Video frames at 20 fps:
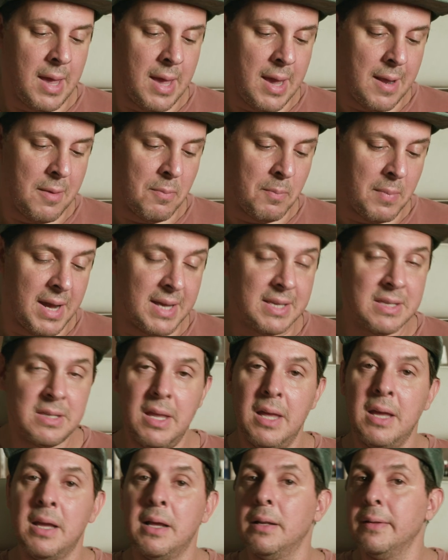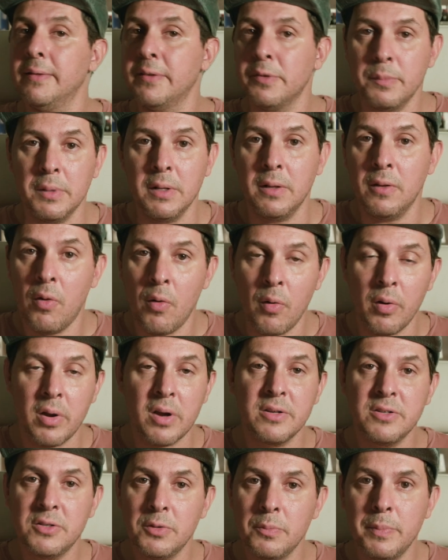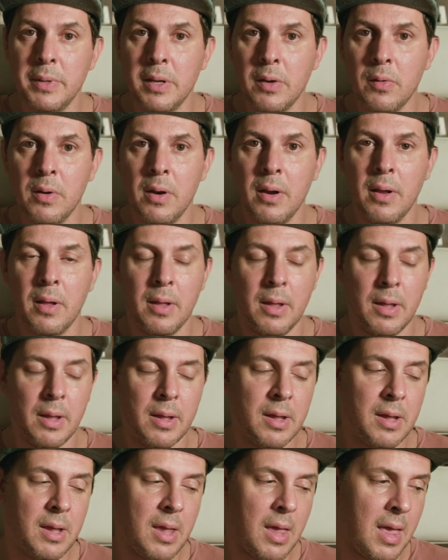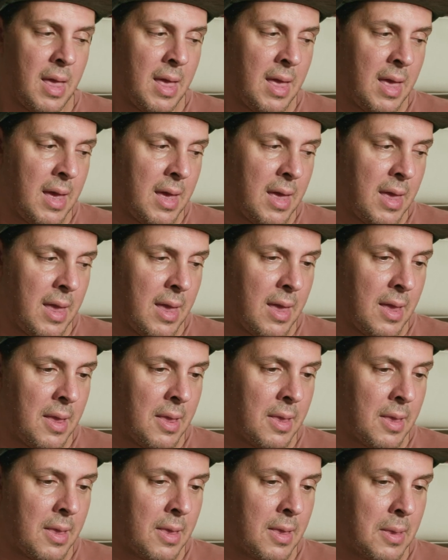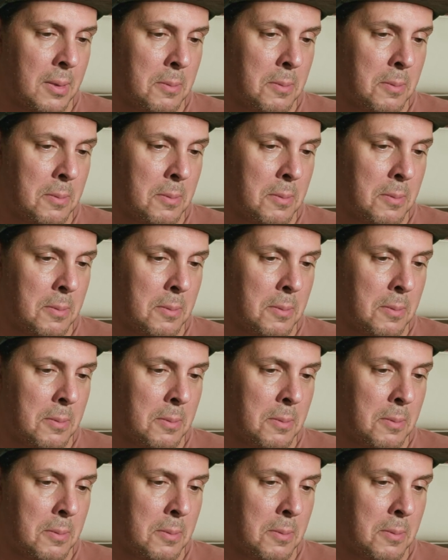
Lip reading: It might take a little bit longer to build and